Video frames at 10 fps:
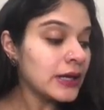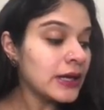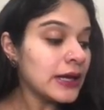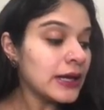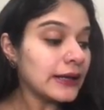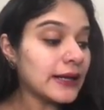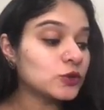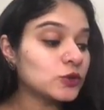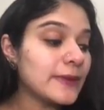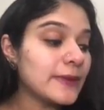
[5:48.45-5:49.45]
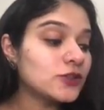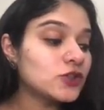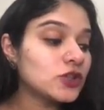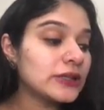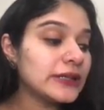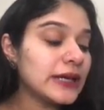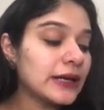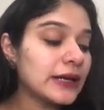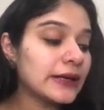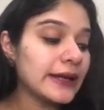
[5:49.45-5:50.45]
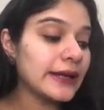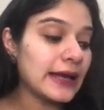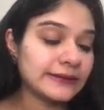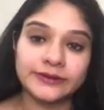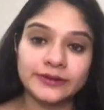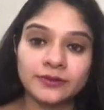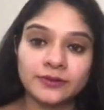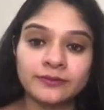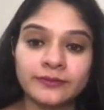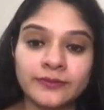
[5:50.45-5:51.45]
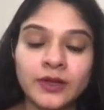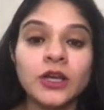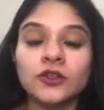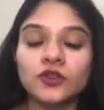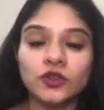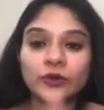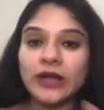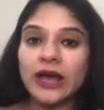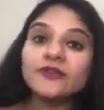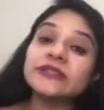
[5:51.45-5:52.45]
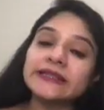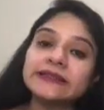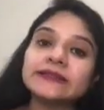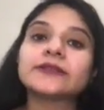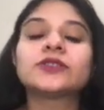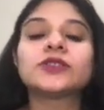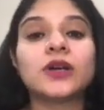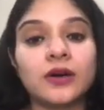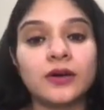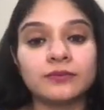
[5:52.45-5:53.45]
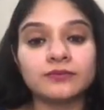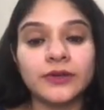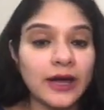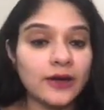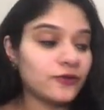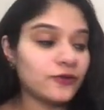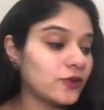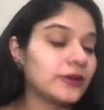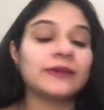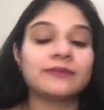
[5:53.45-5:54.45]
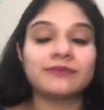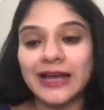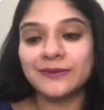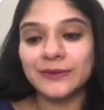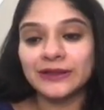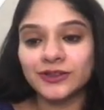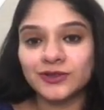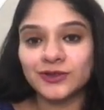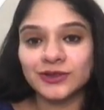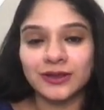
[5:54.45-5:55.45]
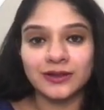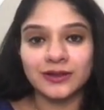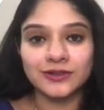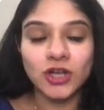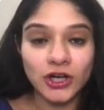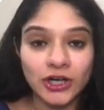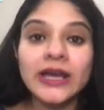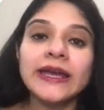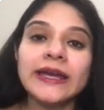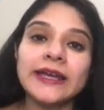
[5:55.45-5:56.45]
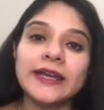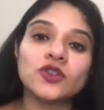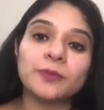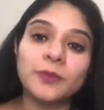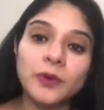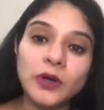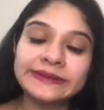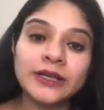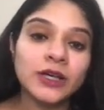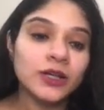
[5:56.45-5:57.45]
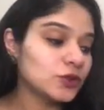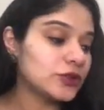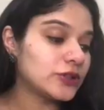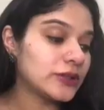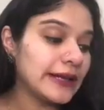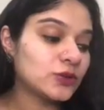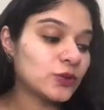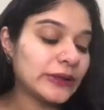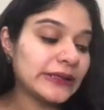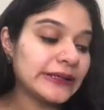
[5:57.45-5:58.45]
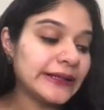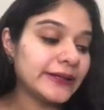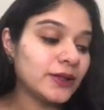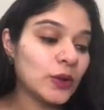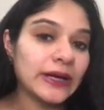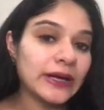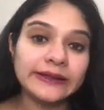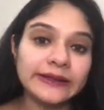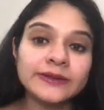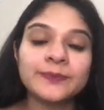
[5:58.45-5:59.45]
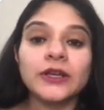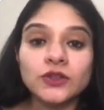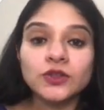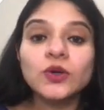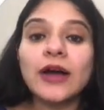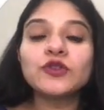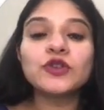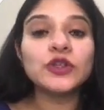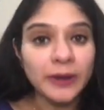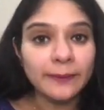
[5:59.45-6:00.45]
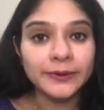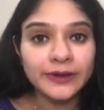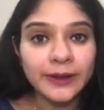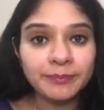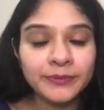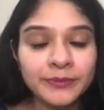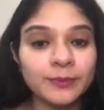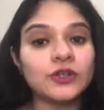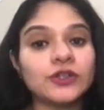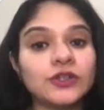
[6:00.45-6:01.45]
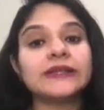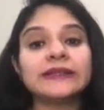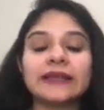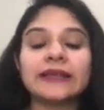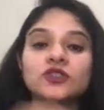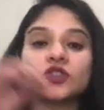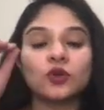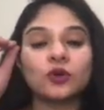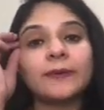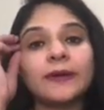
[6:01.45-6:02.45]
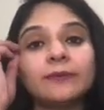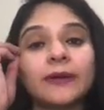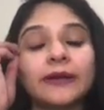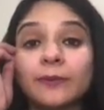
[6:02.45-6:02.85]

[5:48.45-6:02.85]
Now some naturally occurring acids. So you would have seen this um, graph, or I mean this uh, chart in your books. So let's quickly take a look at these. You have to remember them because these can show up in multiple